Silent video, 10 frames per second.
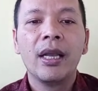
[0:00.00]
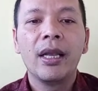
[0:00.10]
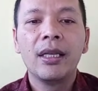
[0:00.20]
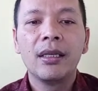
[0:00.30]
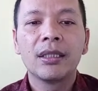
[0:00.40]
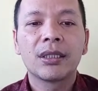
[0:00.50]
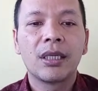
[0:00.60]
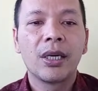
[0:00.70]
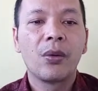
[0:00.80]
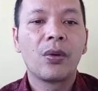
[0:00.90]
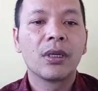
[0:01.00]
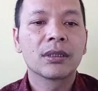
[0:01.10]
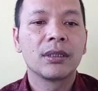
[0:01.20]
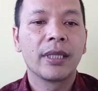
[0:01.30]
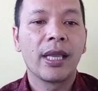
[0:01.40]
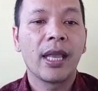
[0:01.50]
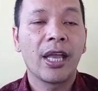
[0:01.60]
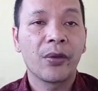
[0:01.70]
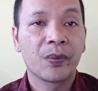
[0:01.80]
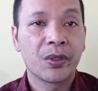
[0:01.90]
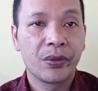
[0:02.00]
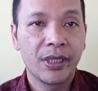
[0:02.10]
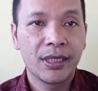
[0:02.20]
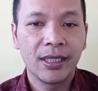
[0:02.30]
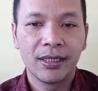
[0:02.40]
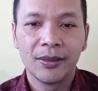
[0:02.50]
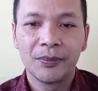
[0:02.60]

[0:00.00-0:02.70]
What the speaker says: in literary works they have created.